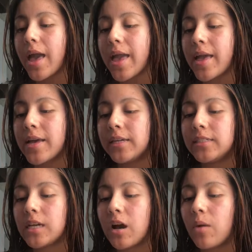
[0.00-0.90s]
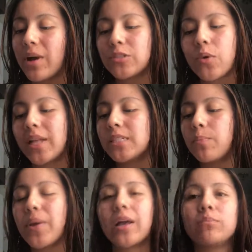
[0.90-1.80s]
and um, as well as a
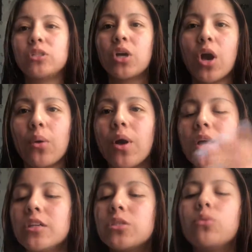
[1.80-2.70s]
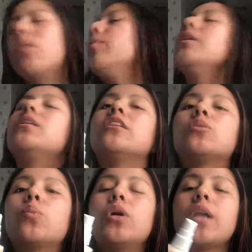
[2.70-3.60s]
pickup to go. So normally
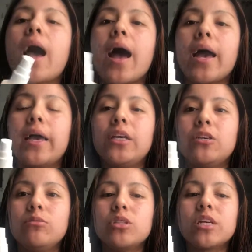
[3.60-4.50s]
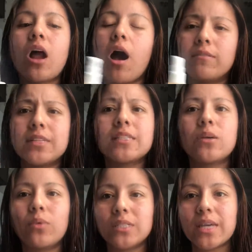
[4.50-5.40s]
this one, I use it
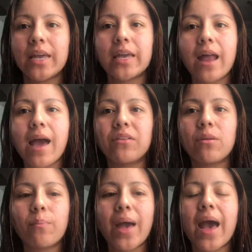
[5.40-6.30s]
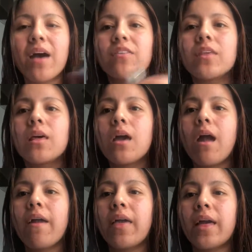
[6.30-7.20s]
obviously once I get out of the bath
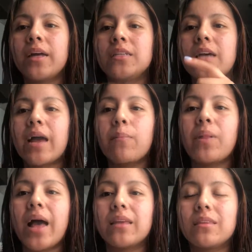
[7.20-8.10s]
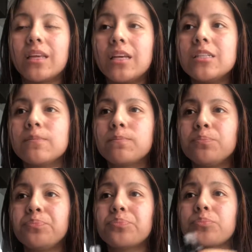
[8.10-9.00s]
and I apply this.
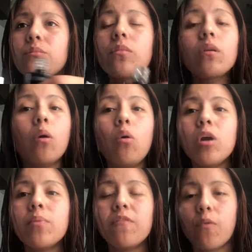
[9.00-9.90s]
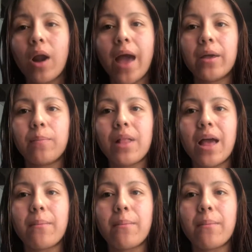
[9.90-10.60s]
Or before I apply